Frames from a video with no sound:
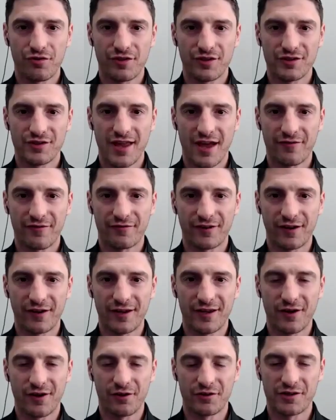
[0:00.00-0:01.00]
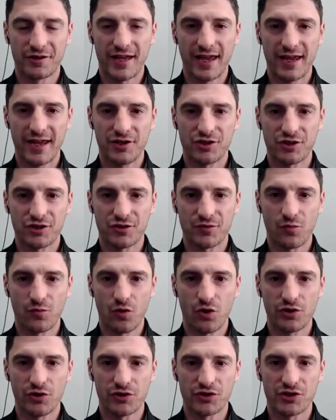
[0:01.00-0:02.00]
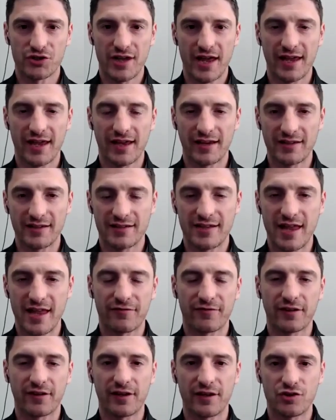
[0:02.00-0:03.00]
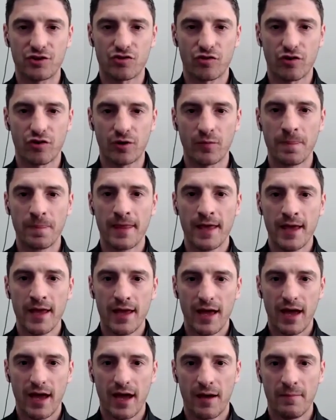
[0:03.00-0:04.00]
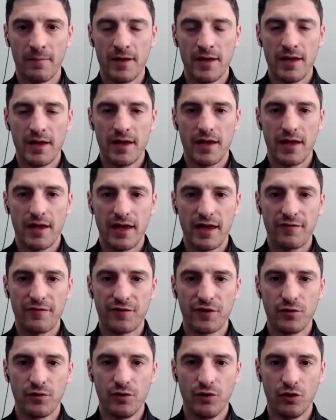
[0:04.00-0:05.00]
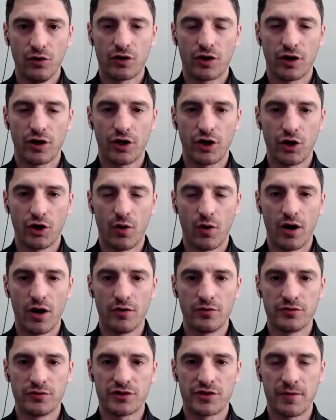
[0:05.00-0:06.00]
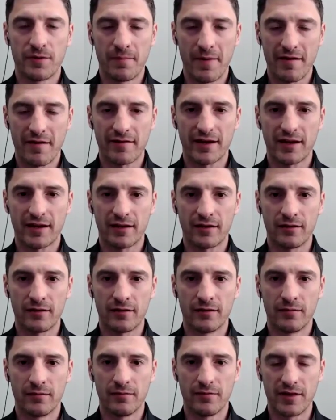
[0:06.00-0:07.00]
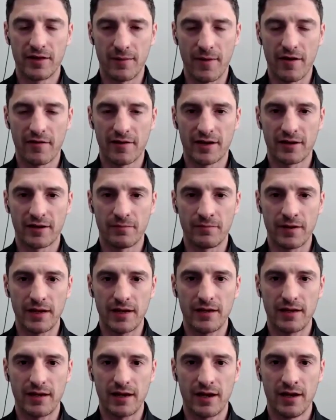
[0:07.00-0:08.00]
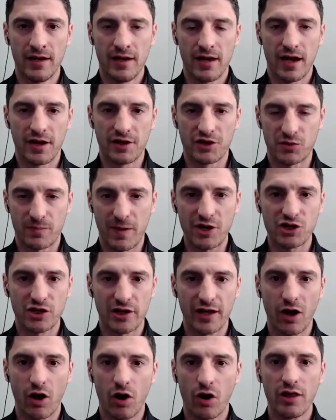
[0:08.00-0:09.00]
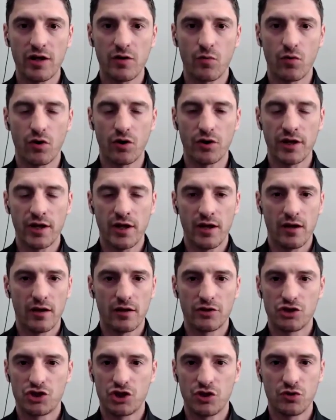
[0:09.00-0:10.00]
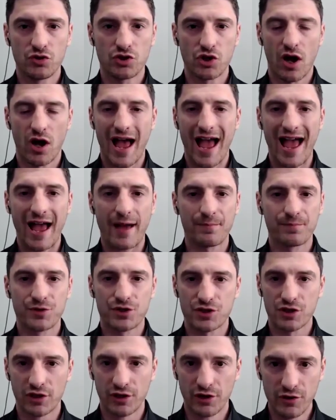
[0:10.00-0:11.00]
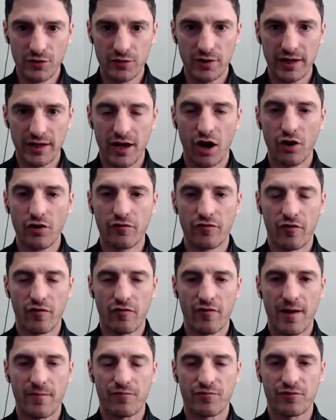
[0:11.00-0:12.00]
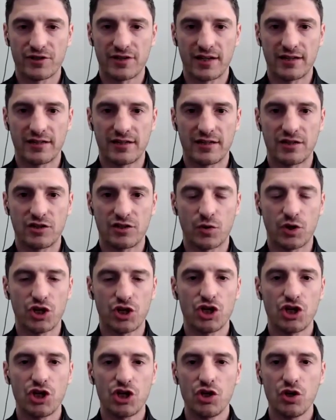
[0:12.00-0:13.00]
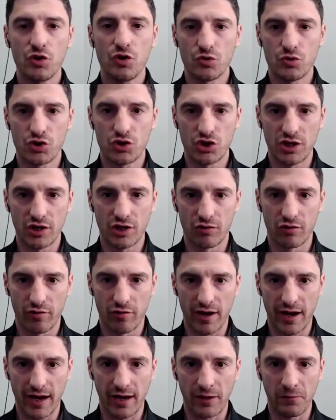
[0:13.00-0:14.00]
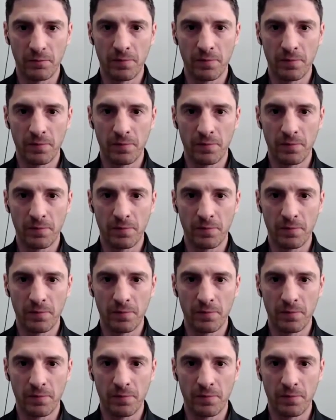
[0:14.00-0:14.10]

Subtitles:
is definitely contagious, and what you're saying is definitely true. If you look at who owns the American media, and especially Hollywood, Jews are absolutely overrepresented to a huge degree